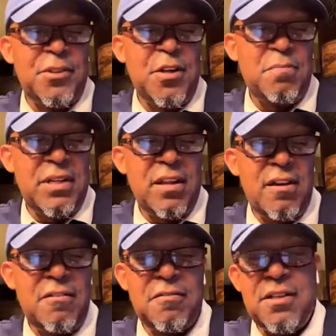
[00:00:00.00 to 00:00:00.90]
Joe
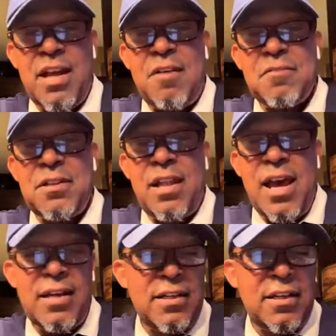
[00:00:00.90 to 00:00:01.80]
Malone, and I was
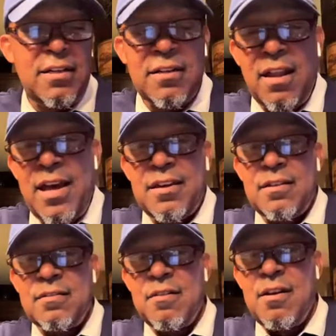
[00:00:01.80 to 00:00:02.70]
glad that he didn't
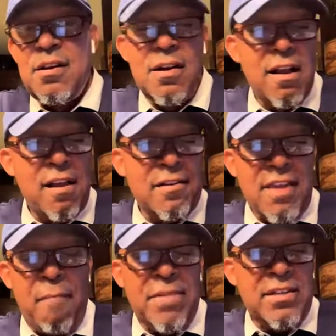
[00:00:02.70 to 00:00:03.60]
like it,
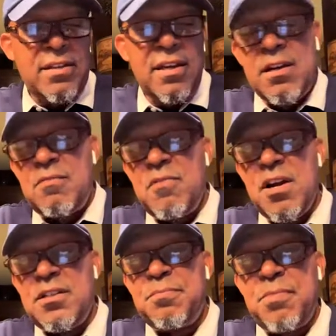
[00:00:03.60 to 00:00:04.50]
because that means he ain't gonna
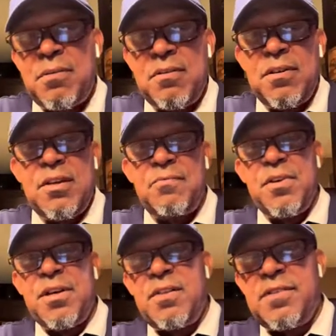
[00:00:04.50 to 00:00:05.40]
wear it. He's probably gonna
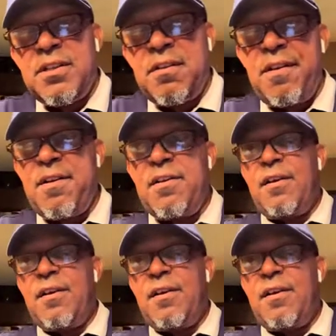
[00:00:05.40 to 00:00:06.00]
get rid of it.